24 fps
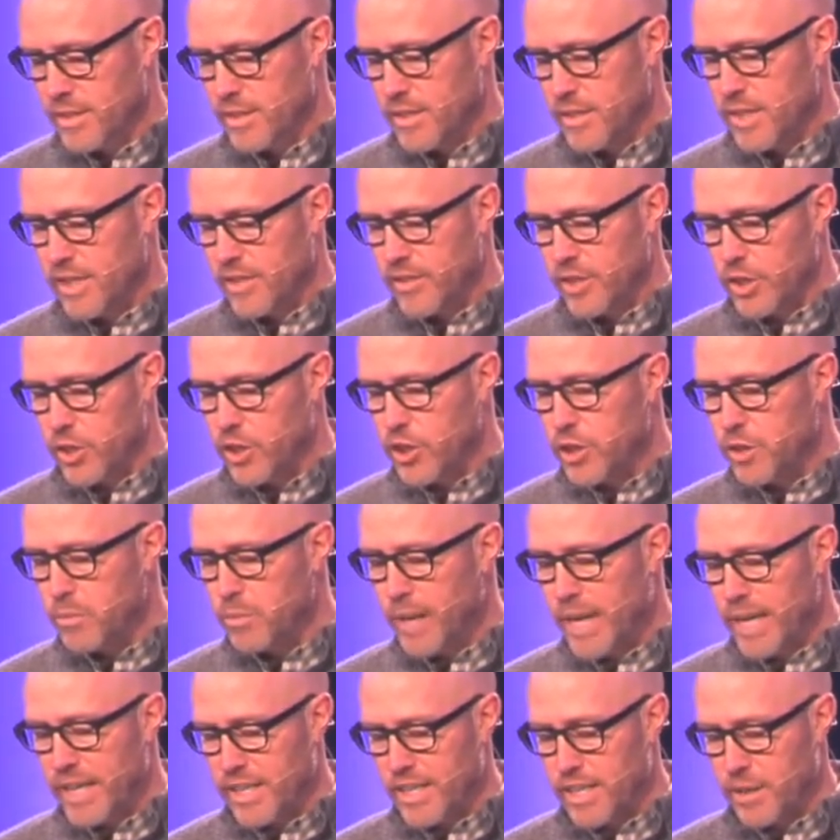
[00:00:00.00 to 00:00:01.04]
And the good and
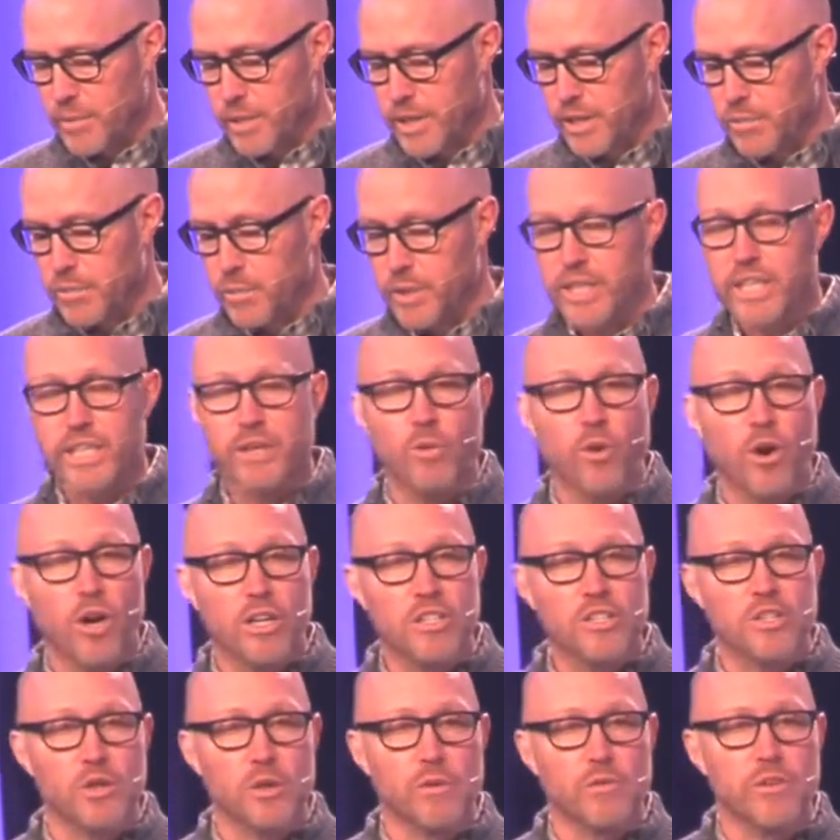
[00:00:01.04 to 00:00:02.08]
bad come in. But he
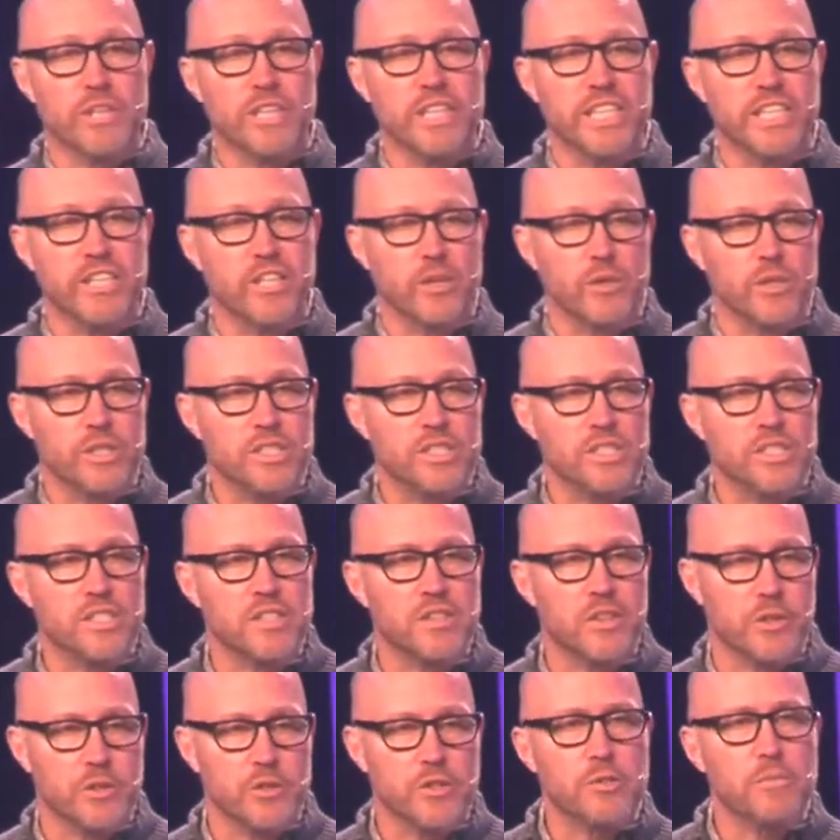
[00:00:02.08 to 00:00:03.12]
walks over and he notices
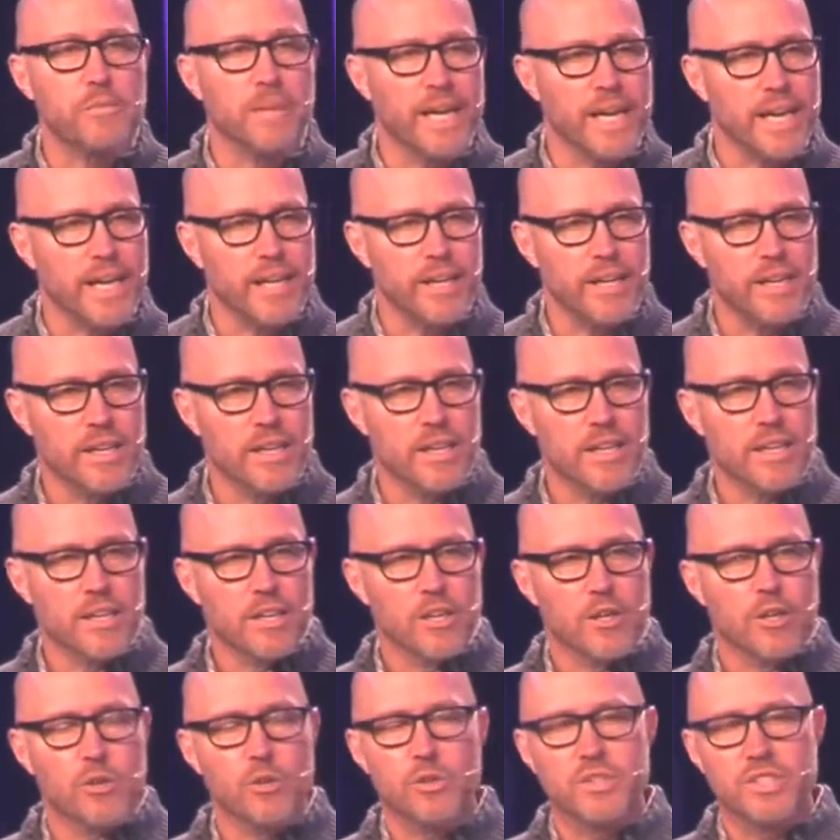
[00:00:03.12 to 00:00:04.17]
that there's a man
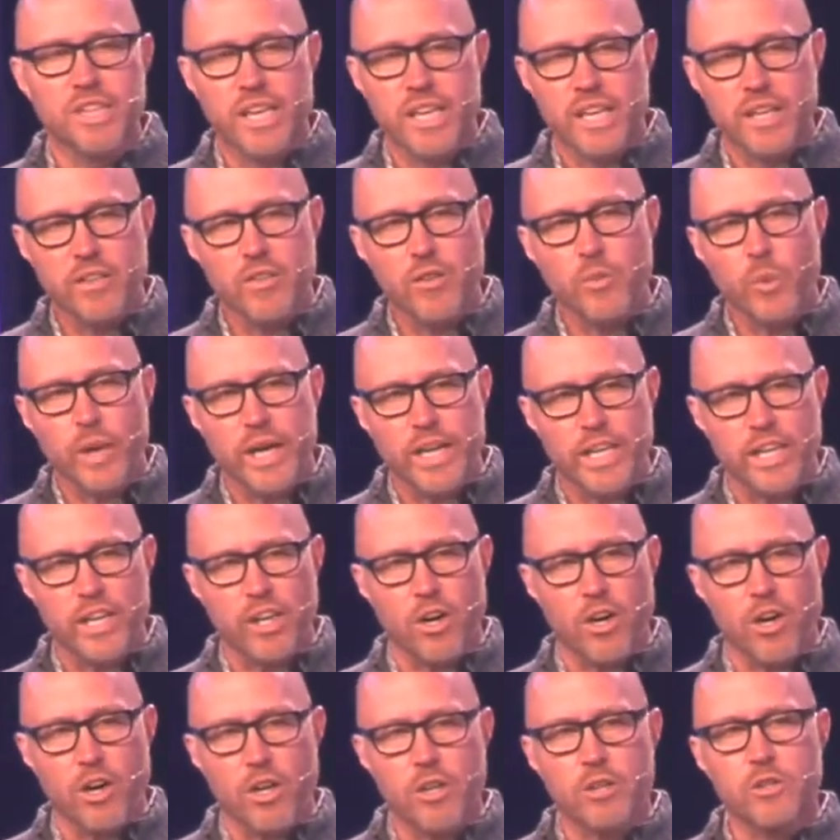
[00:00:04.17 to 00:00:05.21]
who's in the wedding
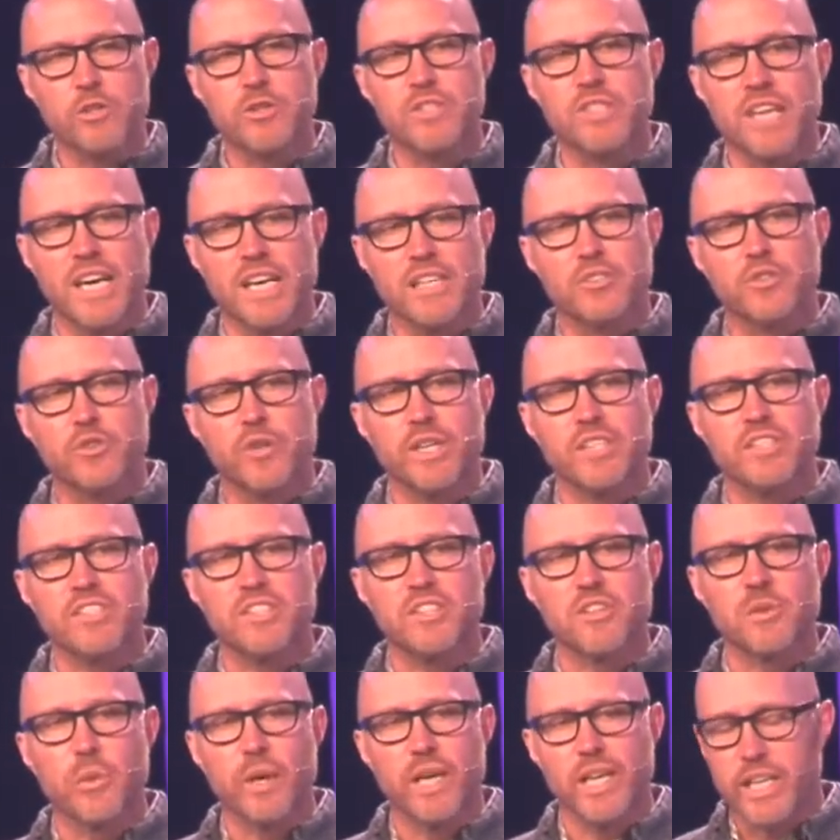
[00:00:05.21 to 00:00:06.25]
hall who's not dressed
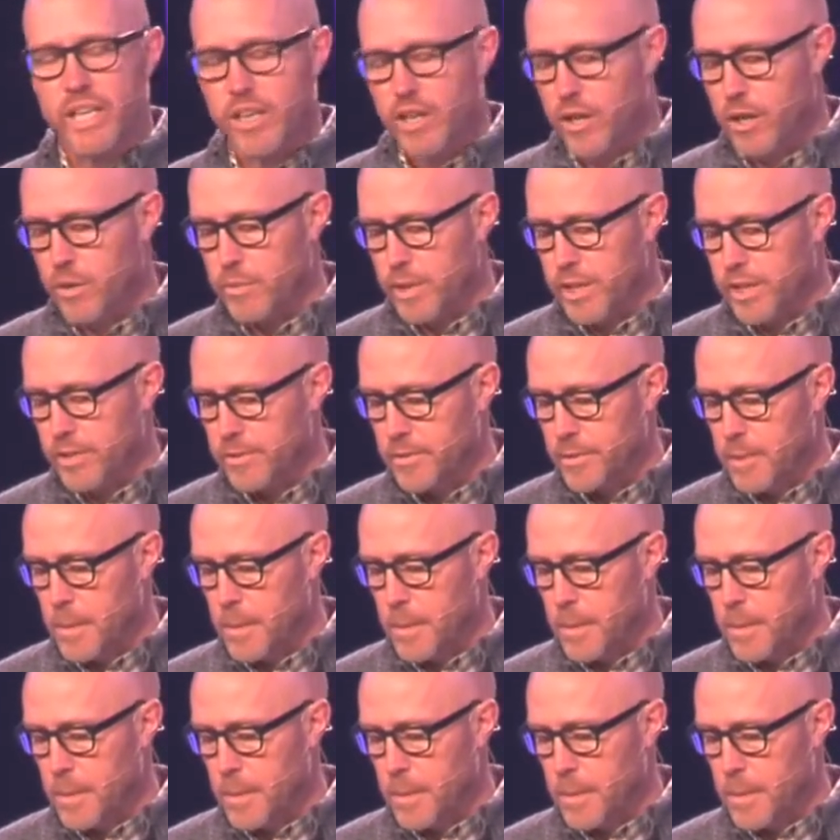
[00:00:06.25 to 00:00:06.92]
in a wedding garment.